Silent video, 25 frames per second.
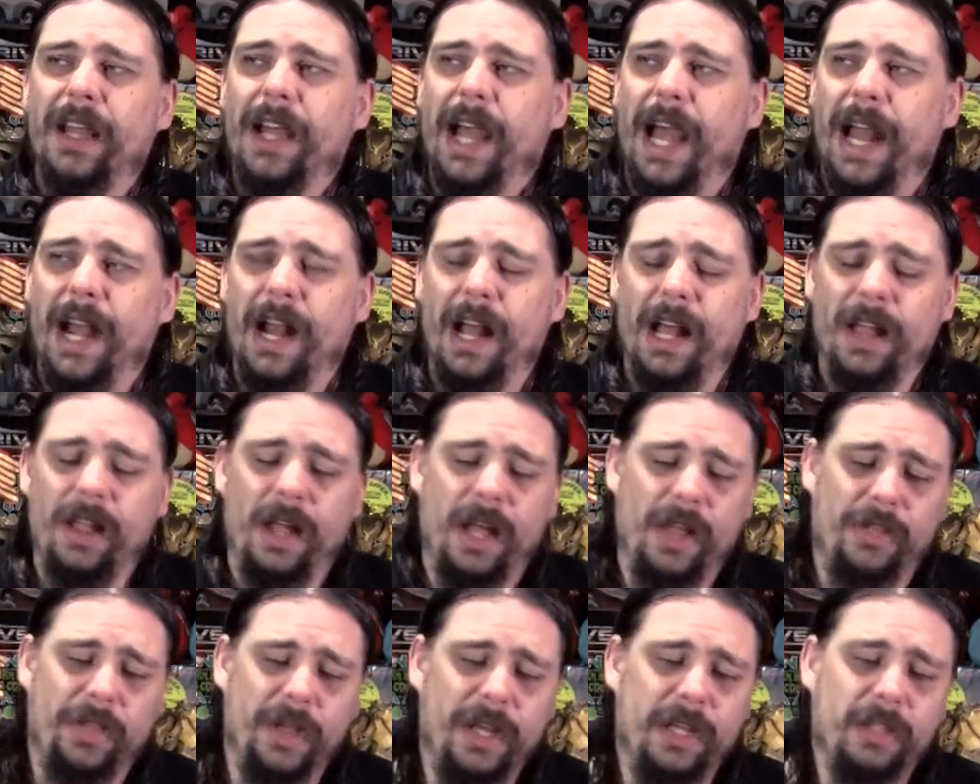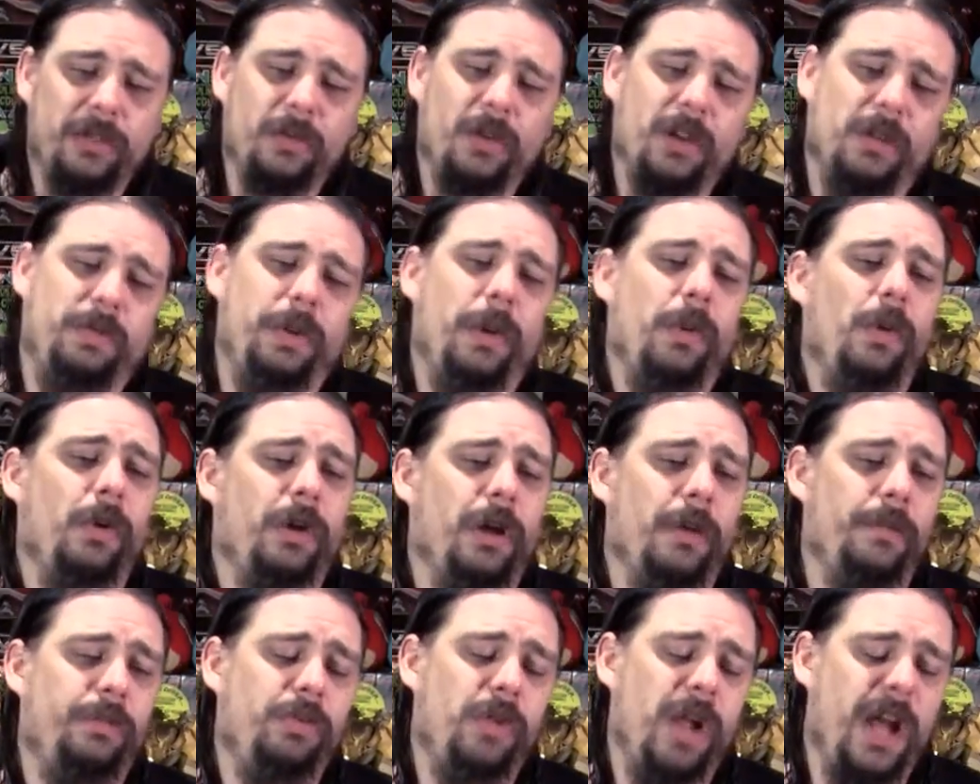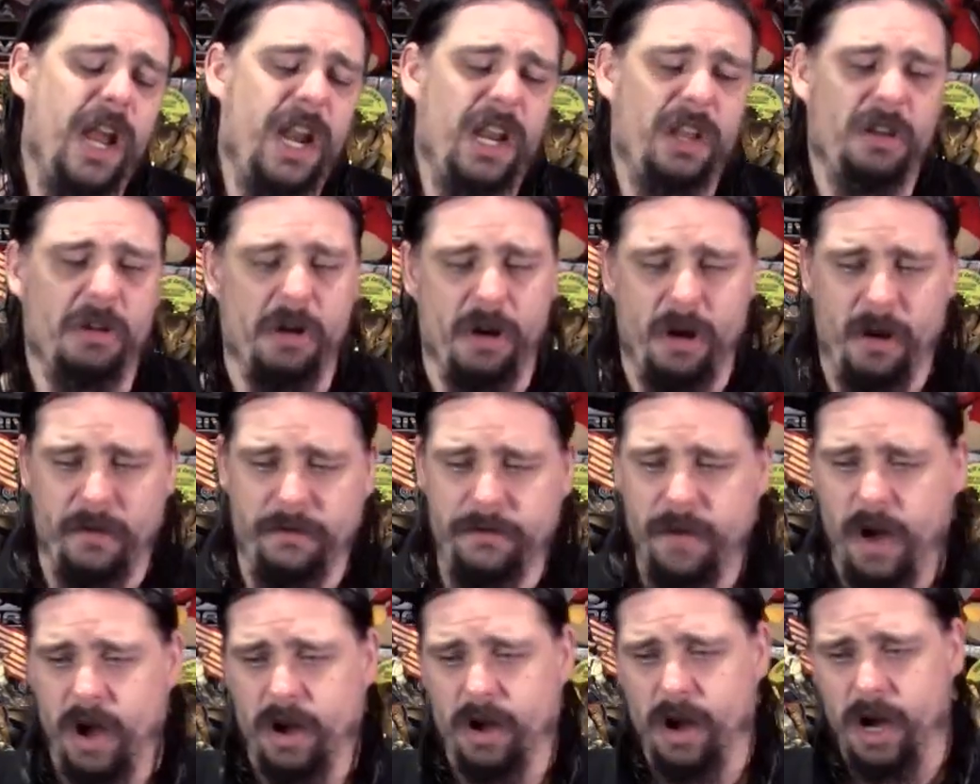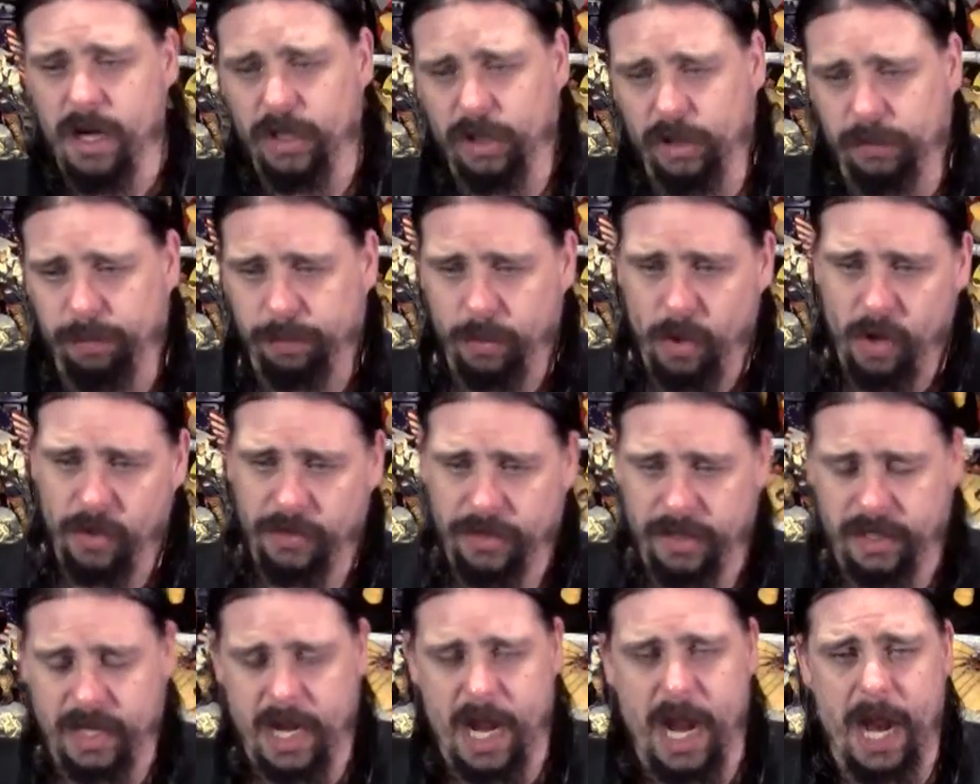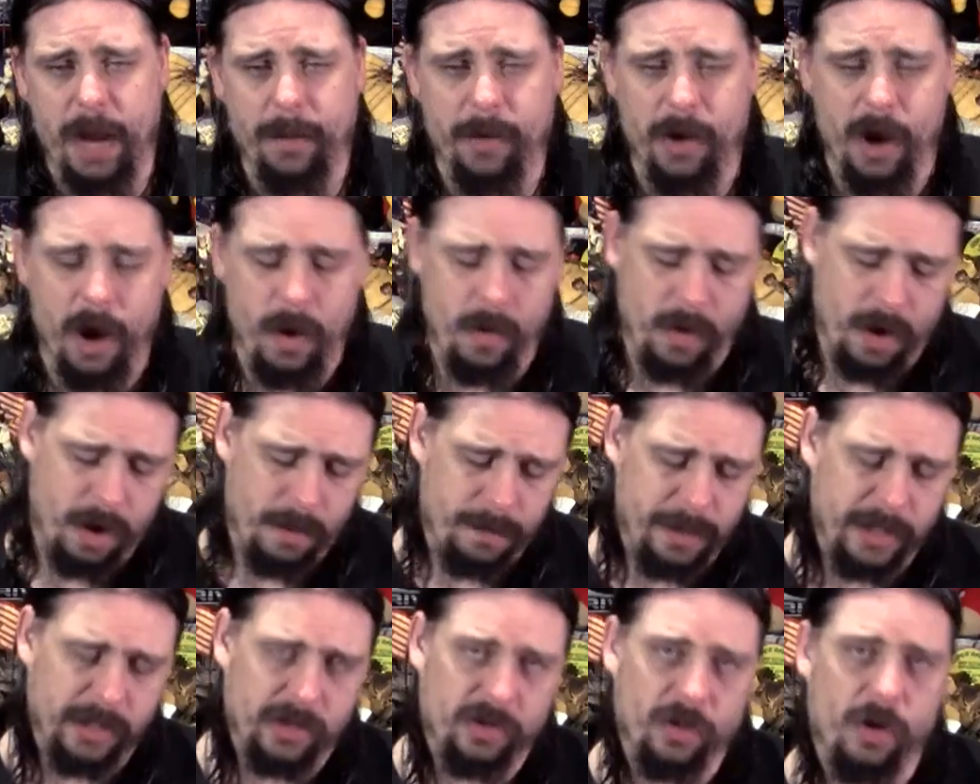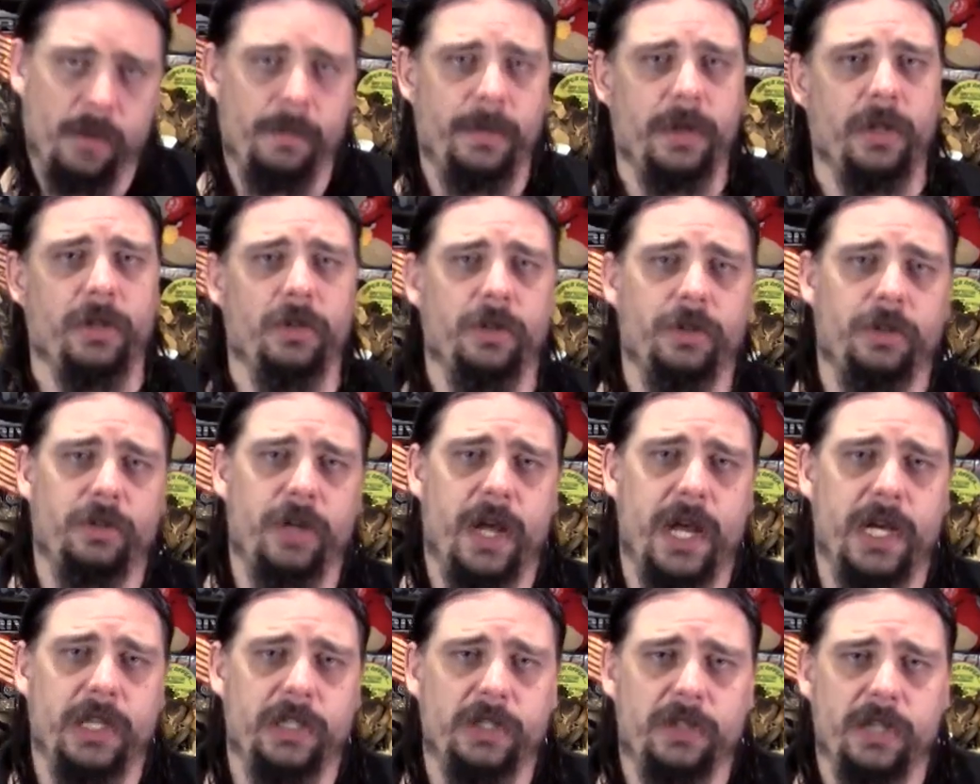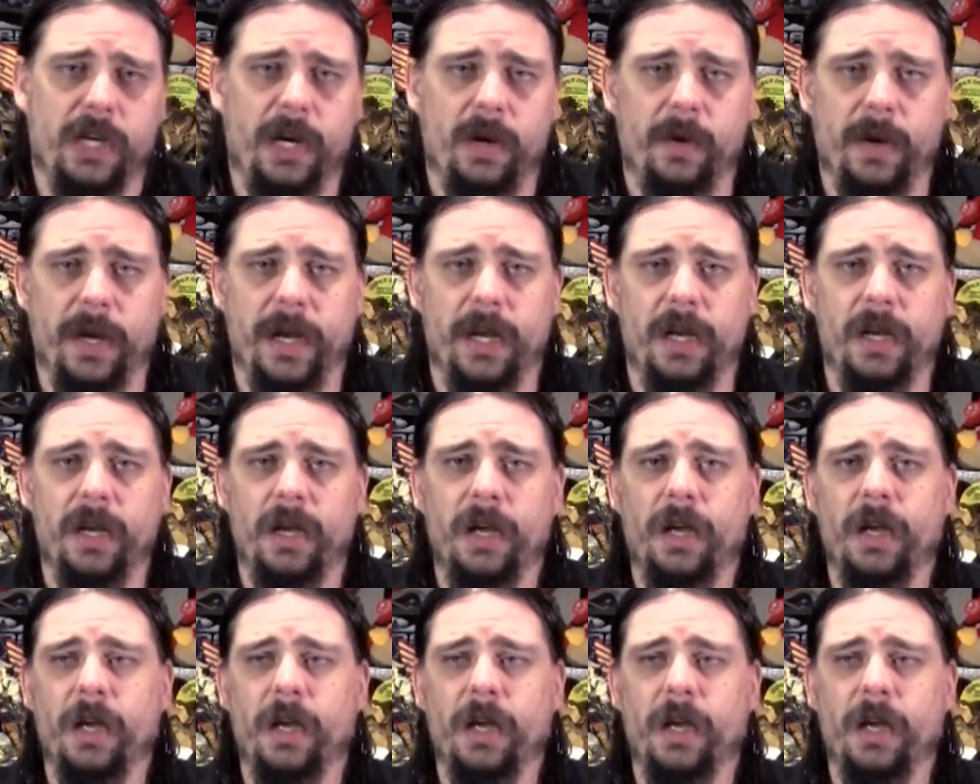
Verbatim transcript: And I, I think it's because people were complaining, oh fuck, I just bought the game and I want to be zombie Liu Kang straight away.